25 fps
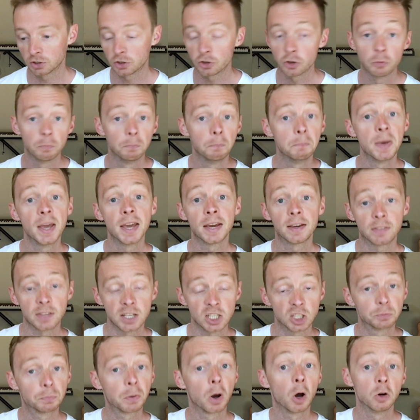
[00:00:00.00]
to make
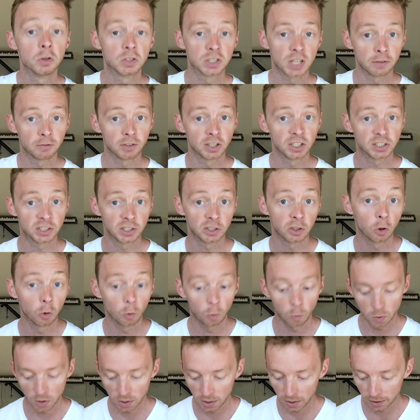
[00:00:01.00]
these posts every
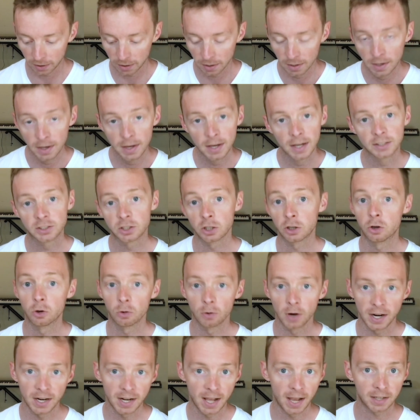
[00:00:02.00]
single week. It's a
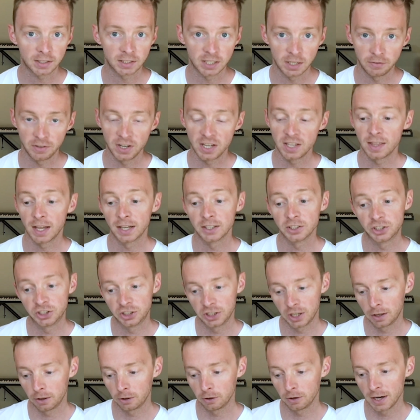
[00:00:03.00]
great activity that
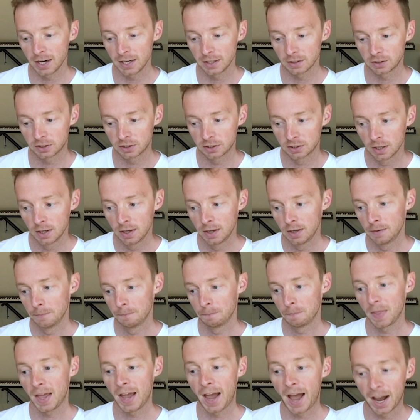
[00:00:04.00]
generates
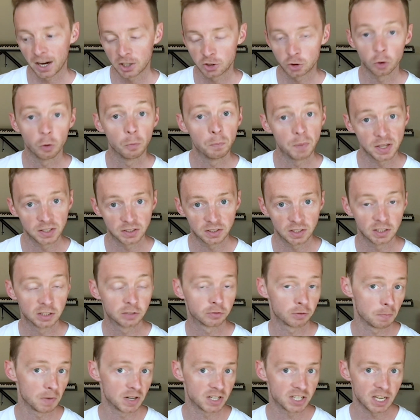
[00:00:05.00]
actual business
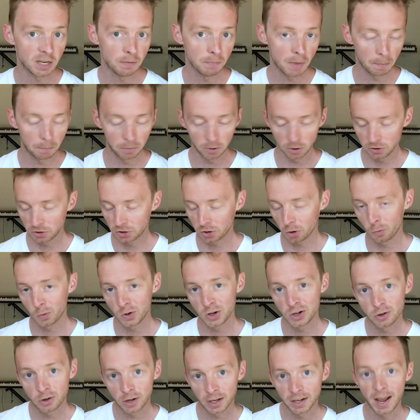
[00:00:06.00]
from a team member. So when
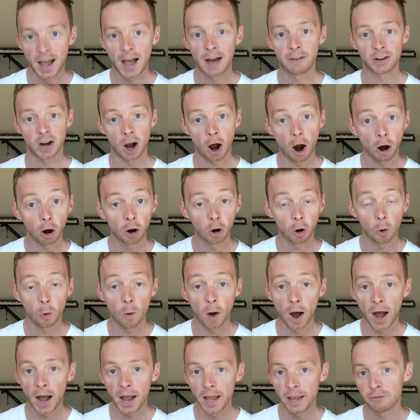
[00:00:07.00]
you can have an
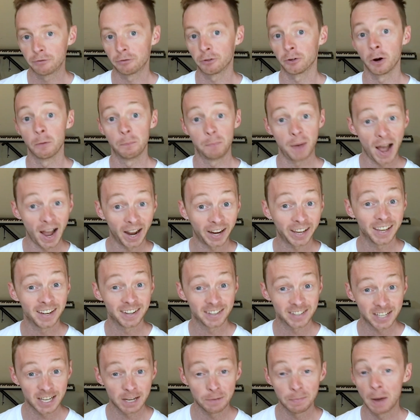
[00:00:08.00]
ROI for a back-end
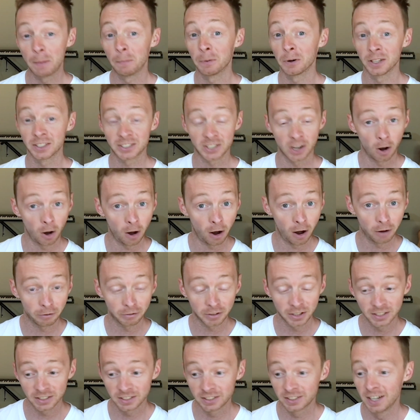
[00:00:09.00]
team member that's an
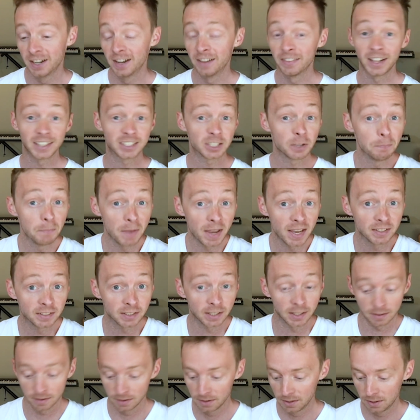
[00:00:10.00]
office, that's amazing.